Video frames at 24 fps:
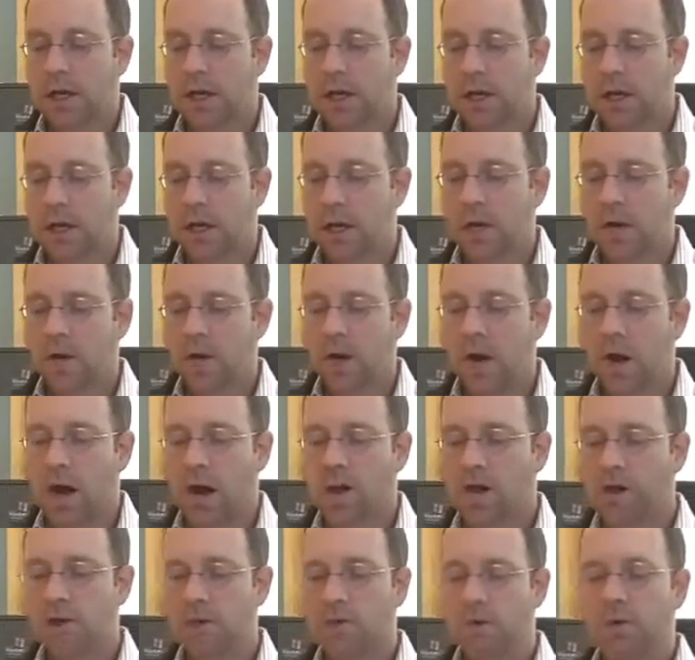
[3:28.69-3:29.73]

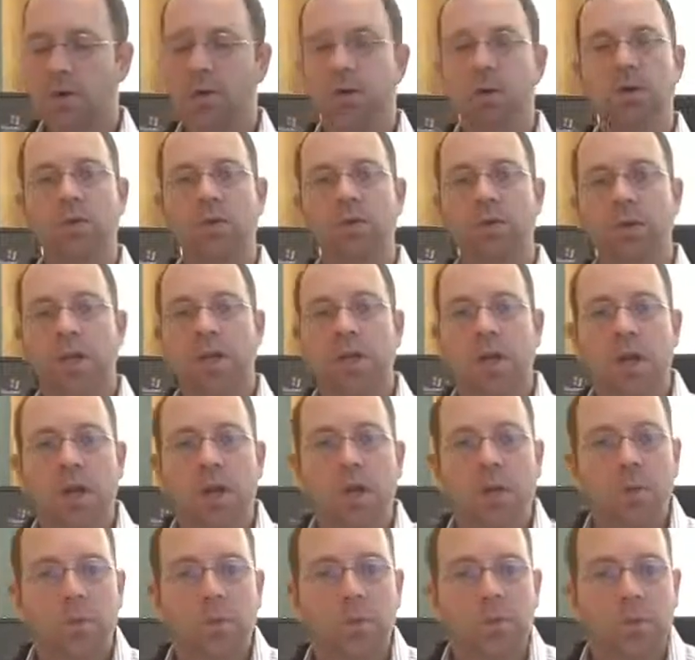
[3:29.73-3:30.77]
Are you using
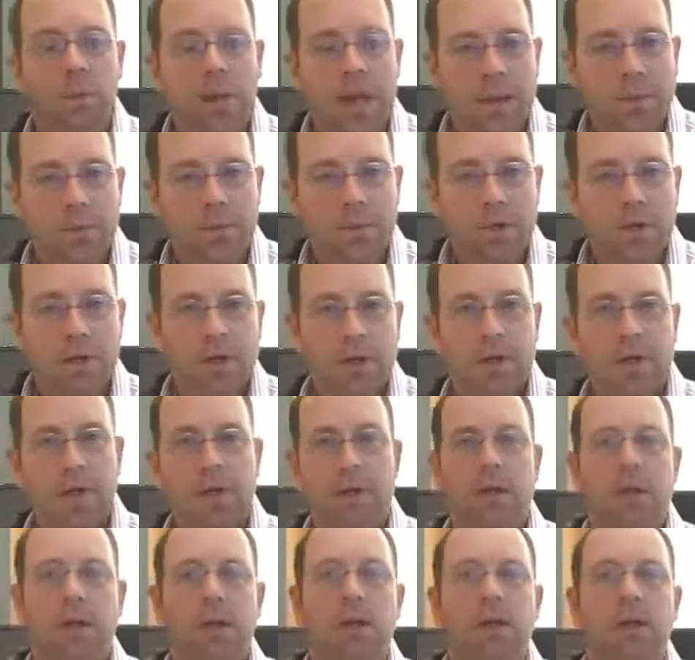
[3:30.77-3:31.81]

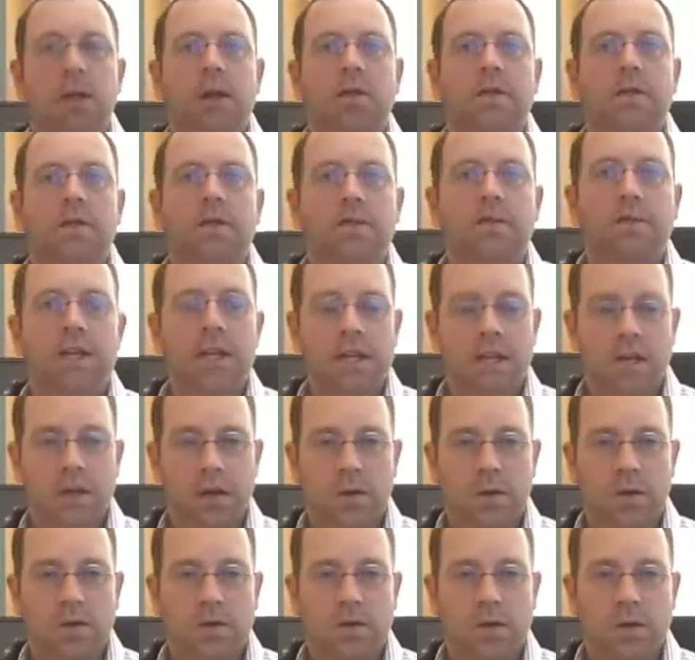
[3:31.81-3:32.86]
pay-per-click
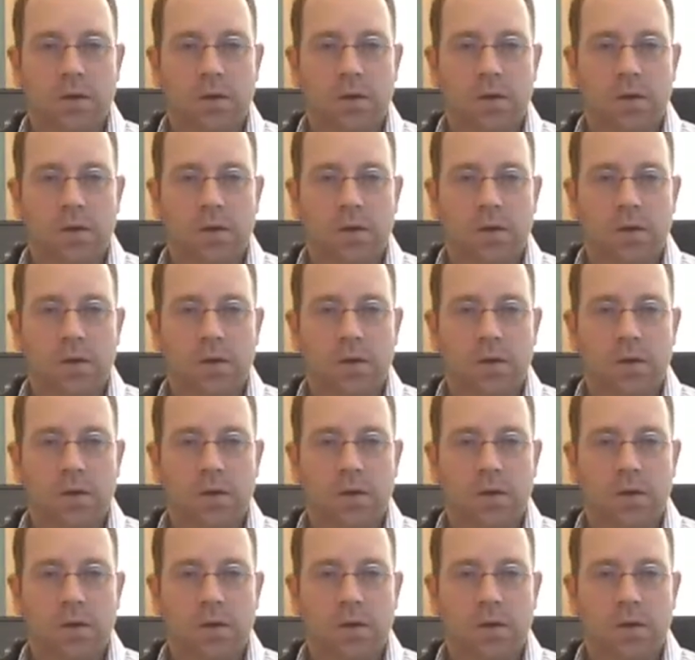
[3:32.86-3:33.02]
videos?